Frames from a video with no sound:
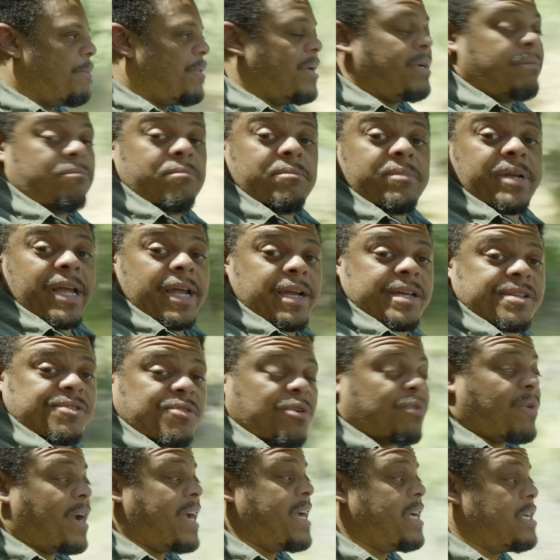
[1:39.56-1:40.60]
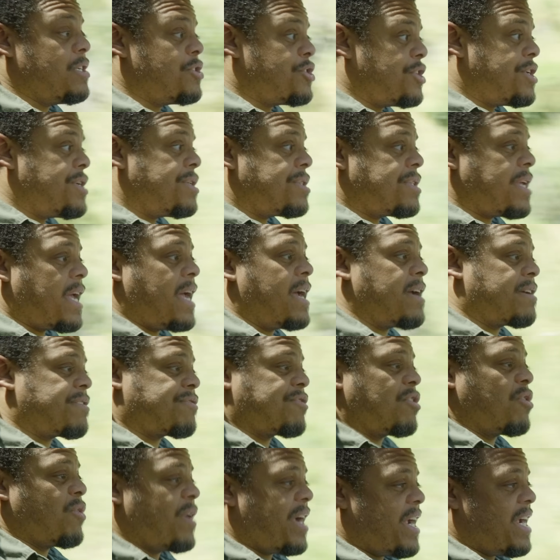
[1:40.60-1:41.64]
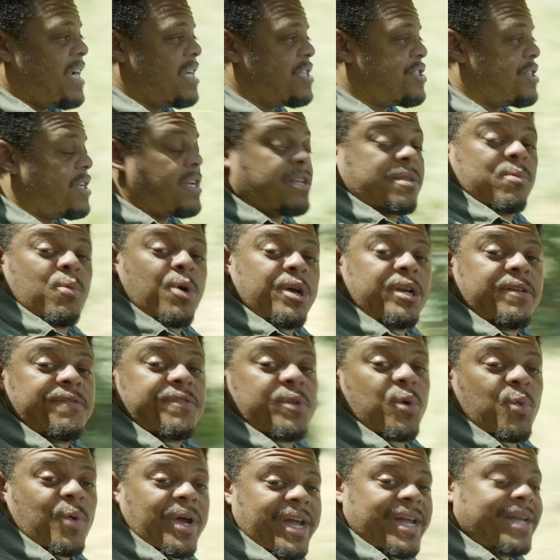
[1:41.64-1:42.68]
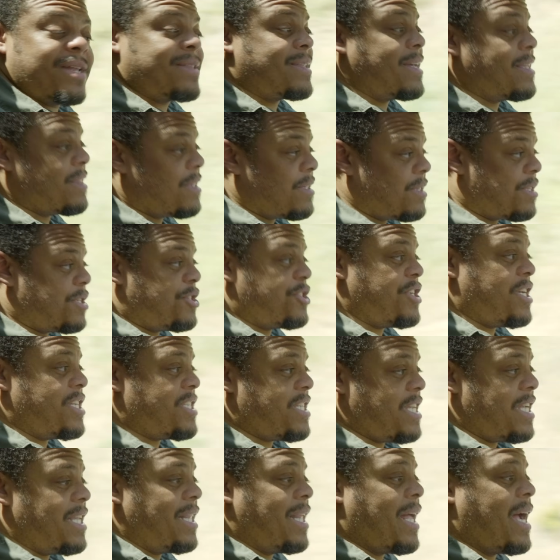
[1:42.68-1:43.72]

But extra range is extra range, and it's one of the ways that this GT